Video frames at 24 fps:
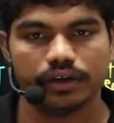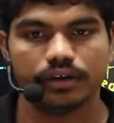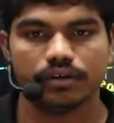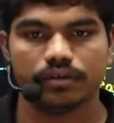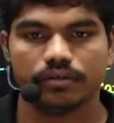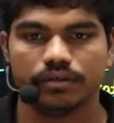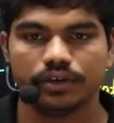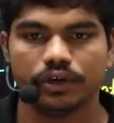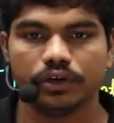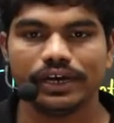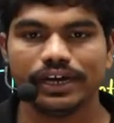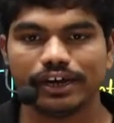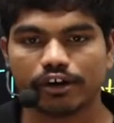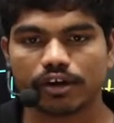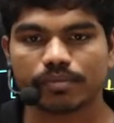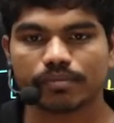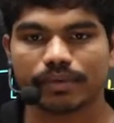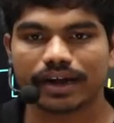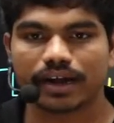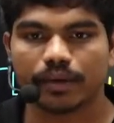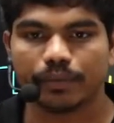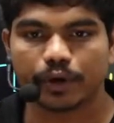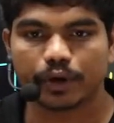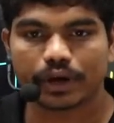you need not
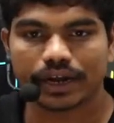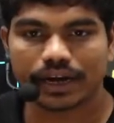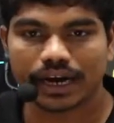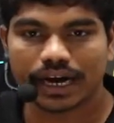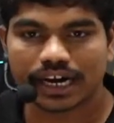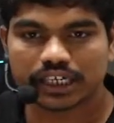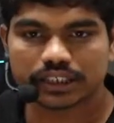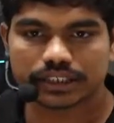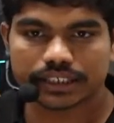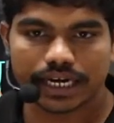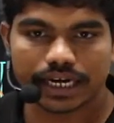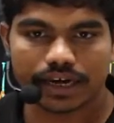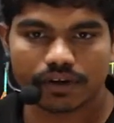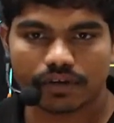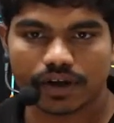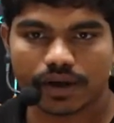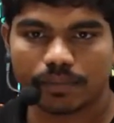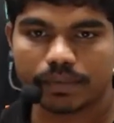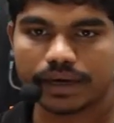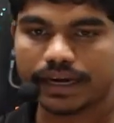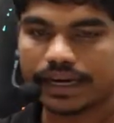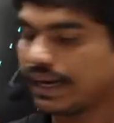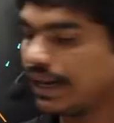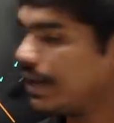mug up, you can understand now
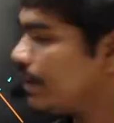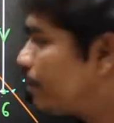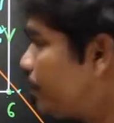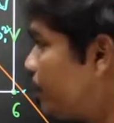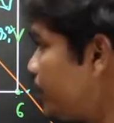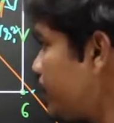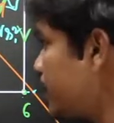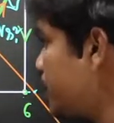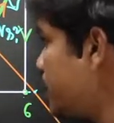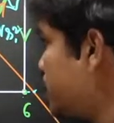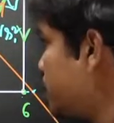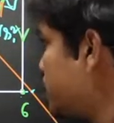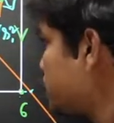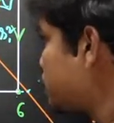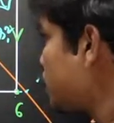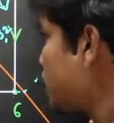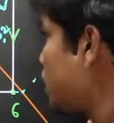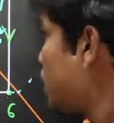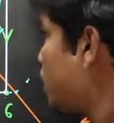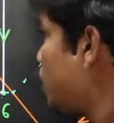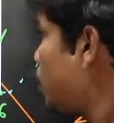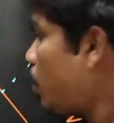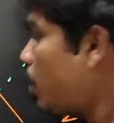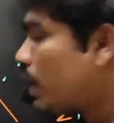completely.
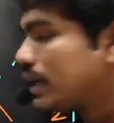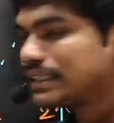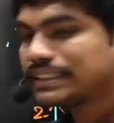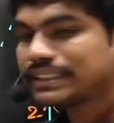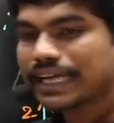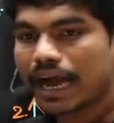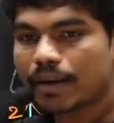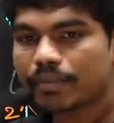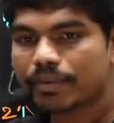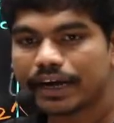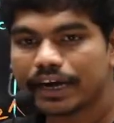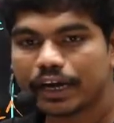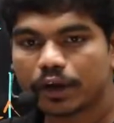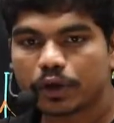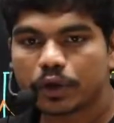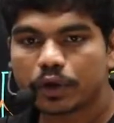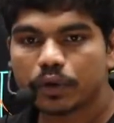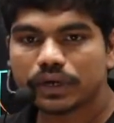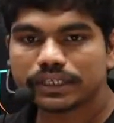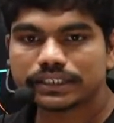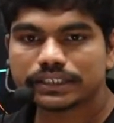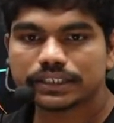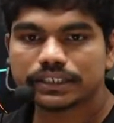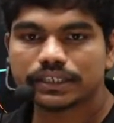So what is happening to
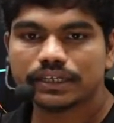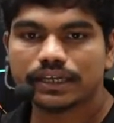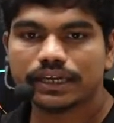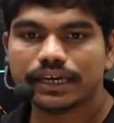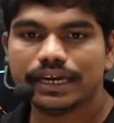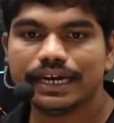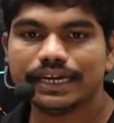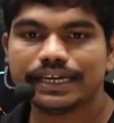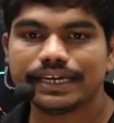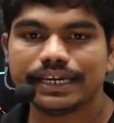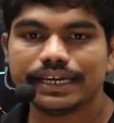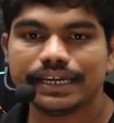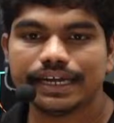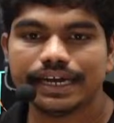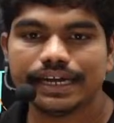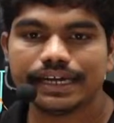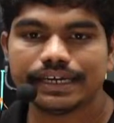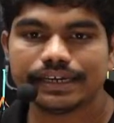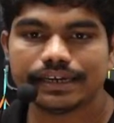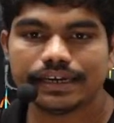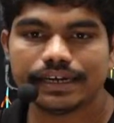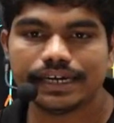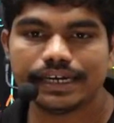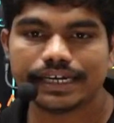QS? Heat
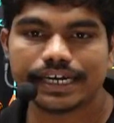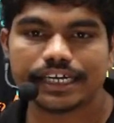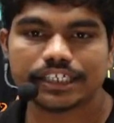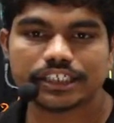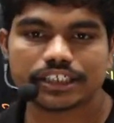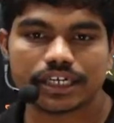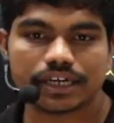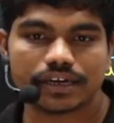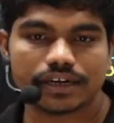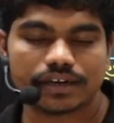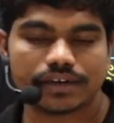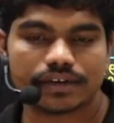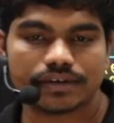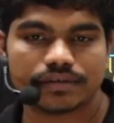addition.